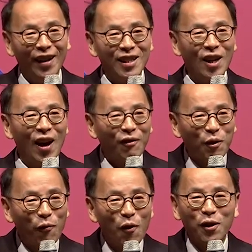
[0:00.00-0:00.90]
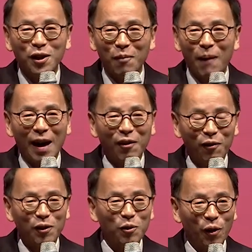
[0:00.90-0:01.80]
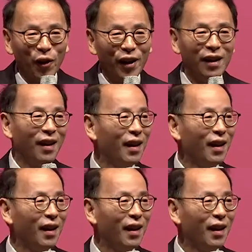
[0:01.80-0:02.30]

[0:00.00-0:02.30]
So you have to focus on micro story.